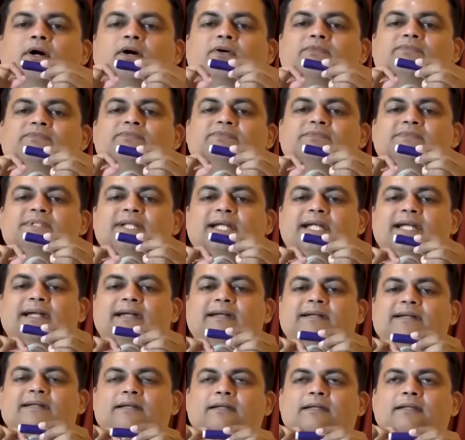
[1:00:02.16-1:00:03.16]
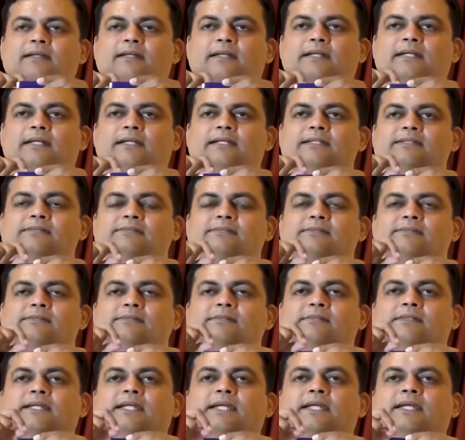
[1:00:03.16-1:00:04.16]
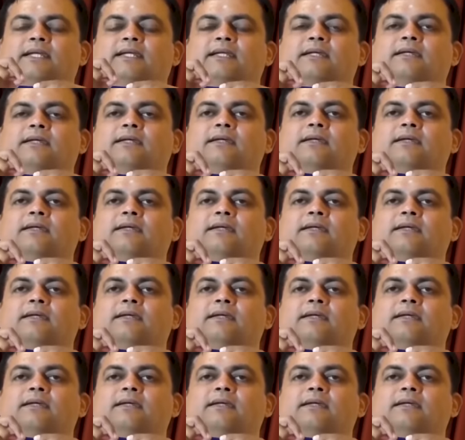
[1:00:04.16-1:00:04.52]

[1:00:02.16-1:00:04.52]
of thread is the